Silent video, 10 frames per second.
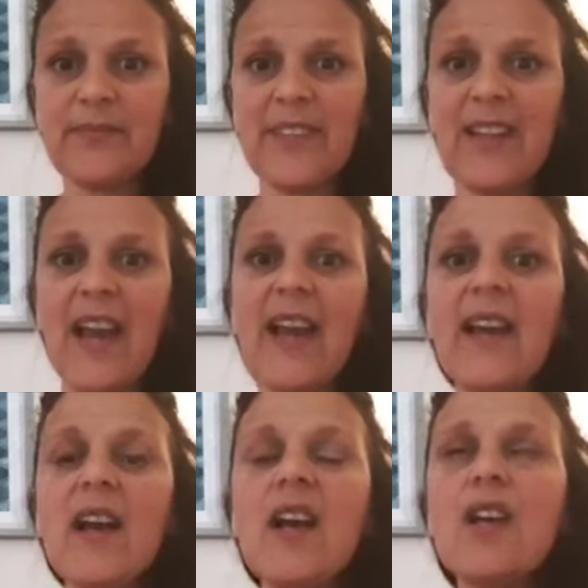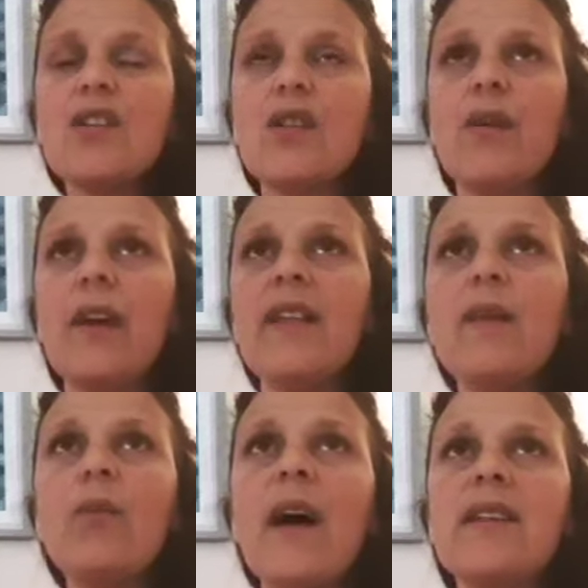Okay, so in
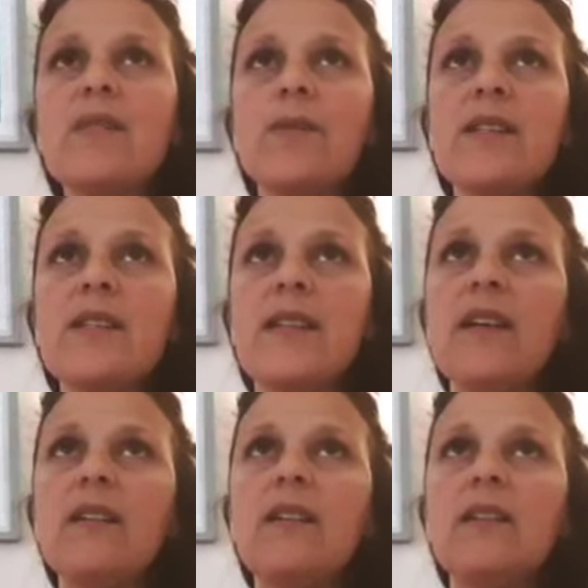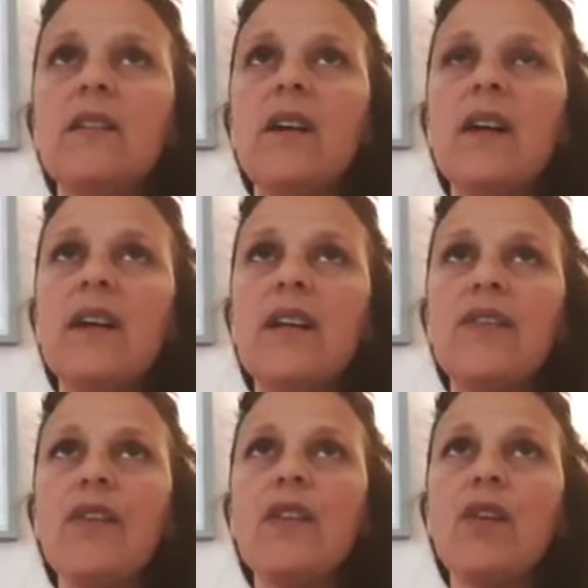the West, we still
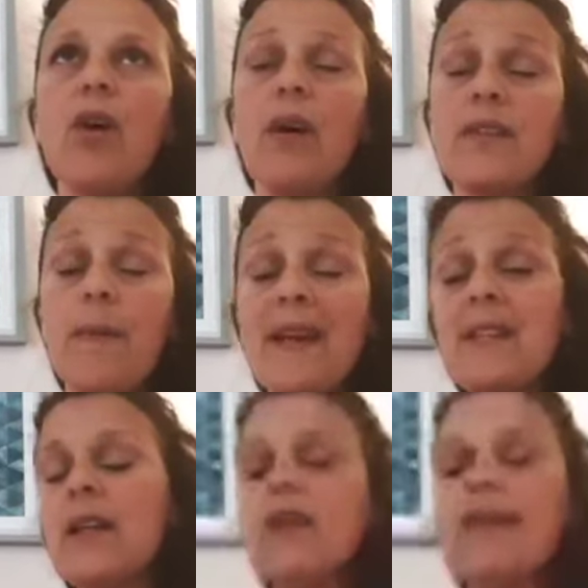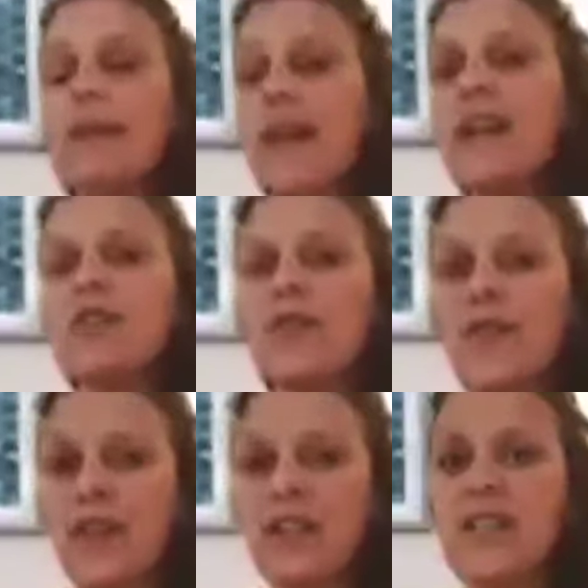even though, so basically from the age of
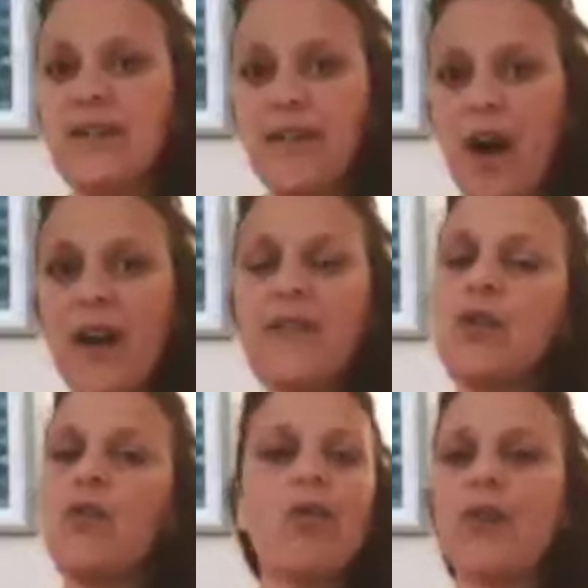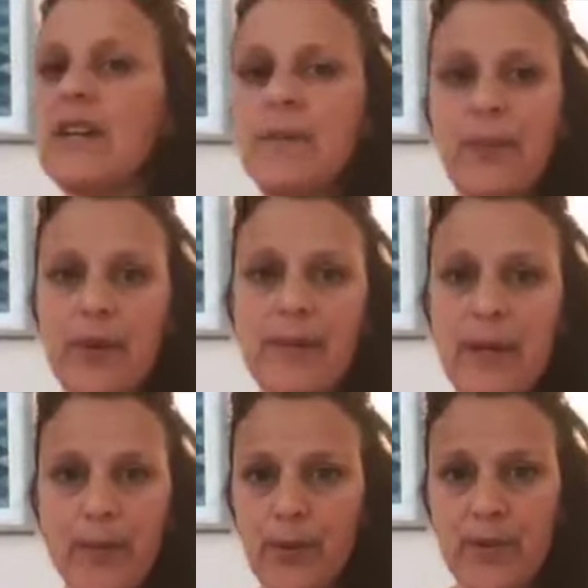35, you already
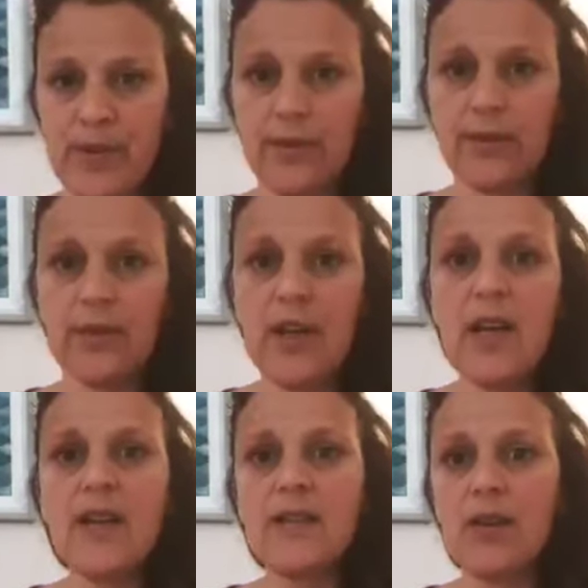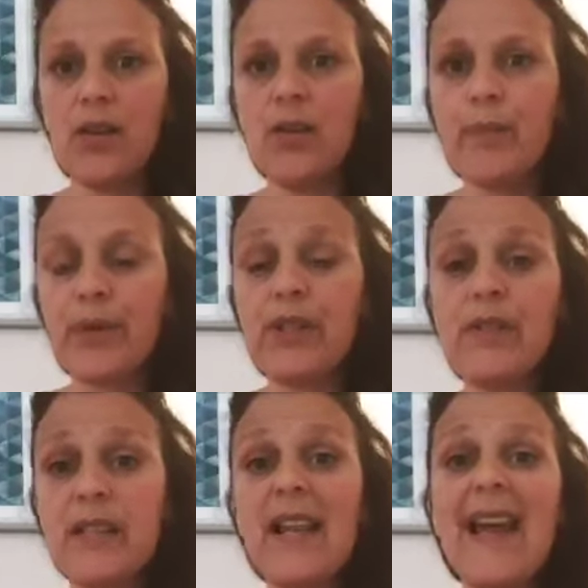premenopausal. So you
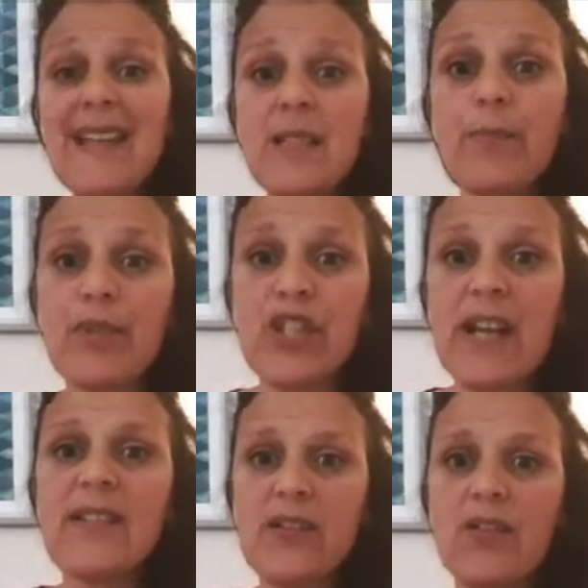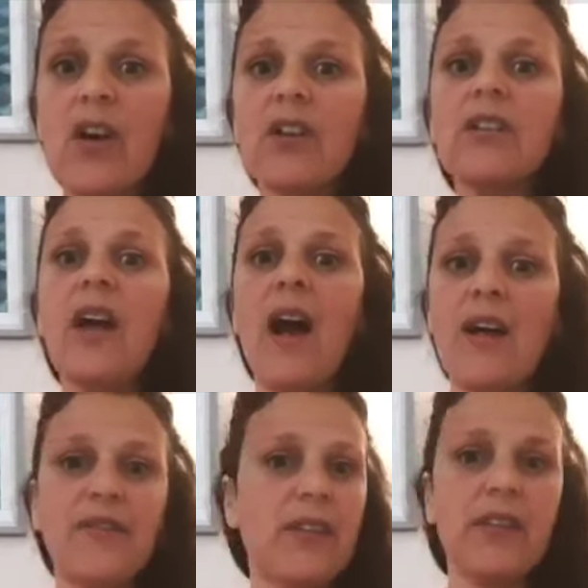produce less progesterone
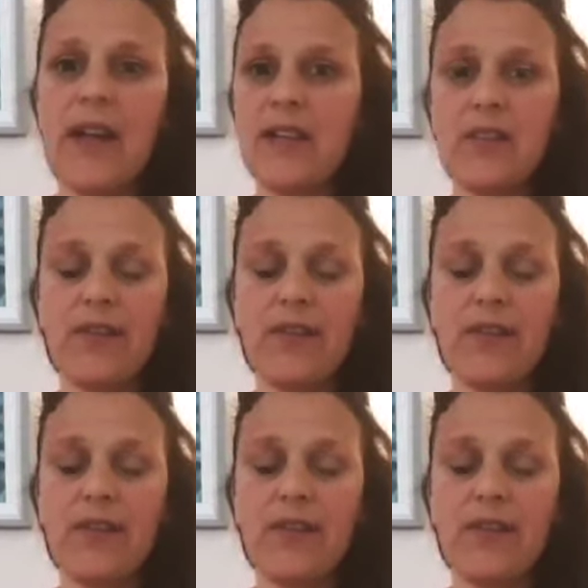after the age,